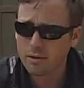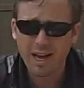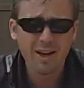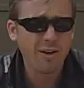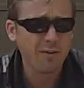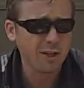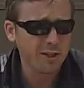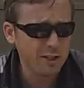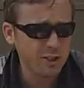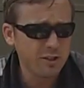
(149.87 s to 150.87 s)
Now you have a
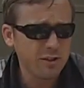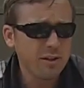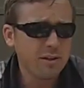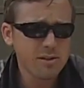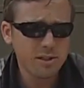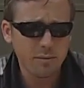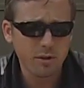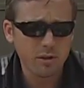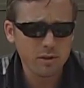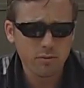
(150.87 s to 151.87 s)
conditioned
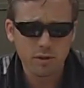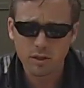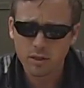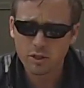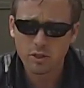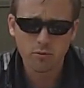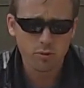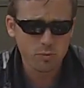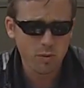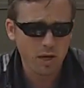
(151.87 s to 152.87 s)
stimulus with a conditioned
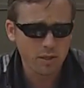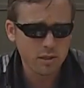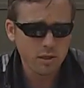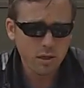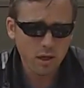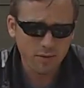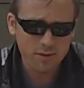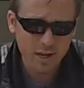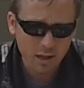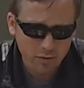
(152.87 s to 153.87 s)
response of
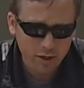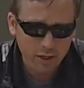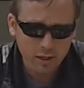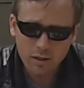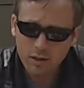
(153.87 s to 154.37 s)
salivating.